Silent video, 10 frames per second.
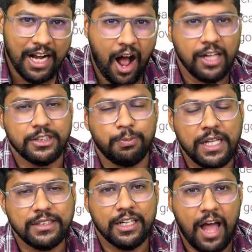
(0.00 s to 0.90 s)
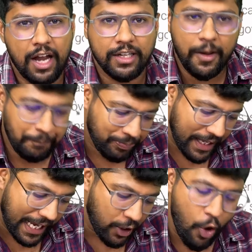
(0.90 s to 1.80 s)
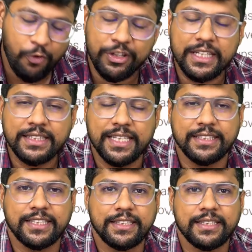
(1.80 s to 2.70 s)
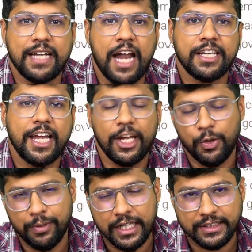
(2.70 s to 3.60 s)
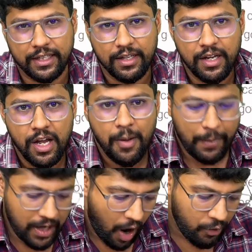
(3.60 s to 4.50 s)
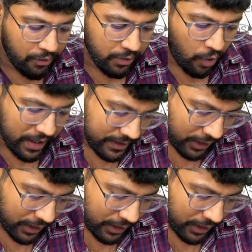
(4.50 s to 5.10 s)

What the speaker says: caste-based data along with the census data enumeration. But however, one thing